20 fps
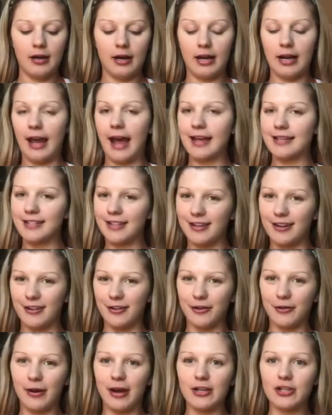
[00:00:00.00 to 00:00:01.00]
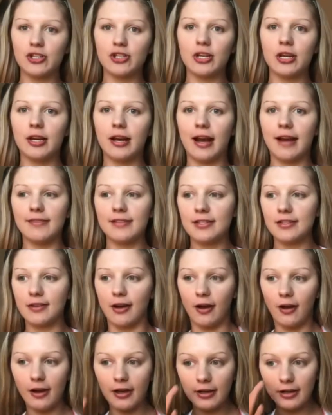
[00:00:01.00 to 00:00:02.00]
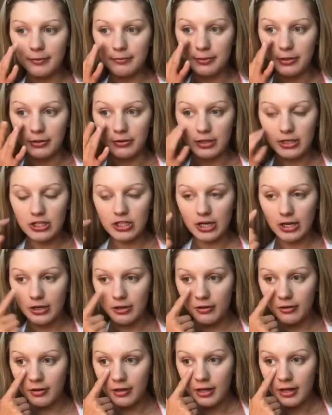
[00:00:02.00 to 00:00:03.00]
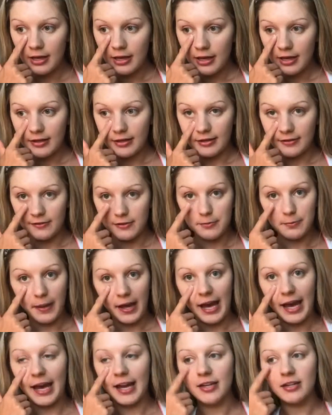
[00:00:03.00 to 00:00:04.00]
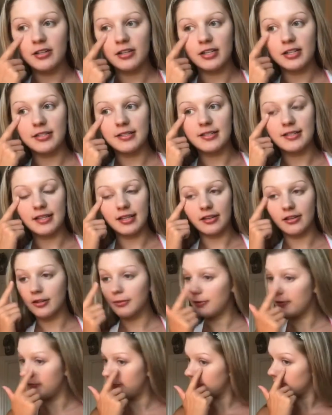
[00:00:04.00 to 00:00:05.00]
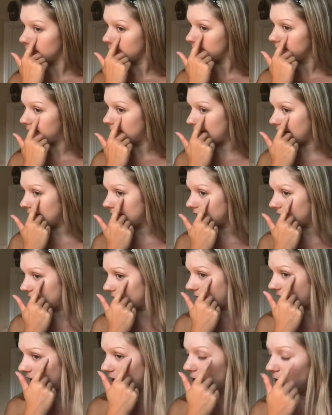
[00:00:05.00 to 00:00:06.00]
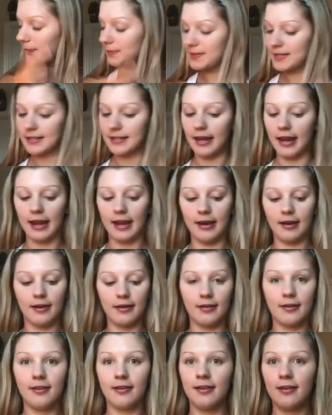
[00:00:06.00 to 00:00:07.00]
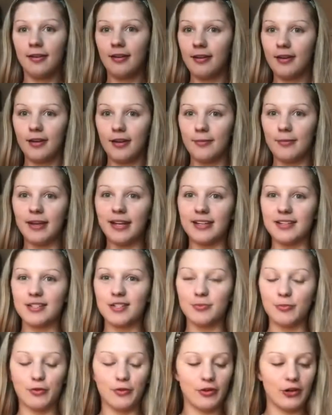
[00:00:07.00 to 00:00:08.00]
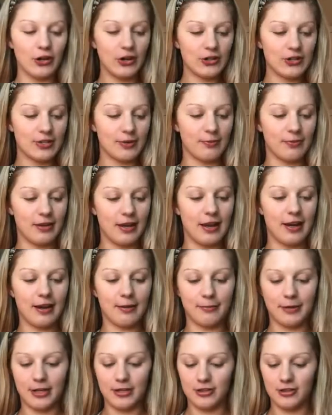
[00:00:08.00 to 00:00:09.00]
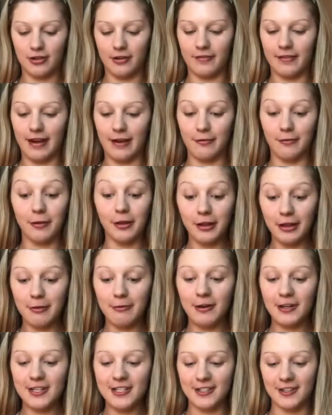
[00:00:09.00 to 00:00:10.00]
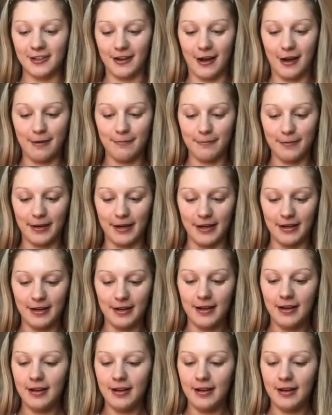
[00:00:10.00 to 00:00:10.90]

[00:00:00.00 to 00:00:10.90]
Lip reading: I ask another question, I saw on a beauty channel that if you pat your concealer before you bake, it helps like make it smoother or something. I'm not sure if that really works or not, but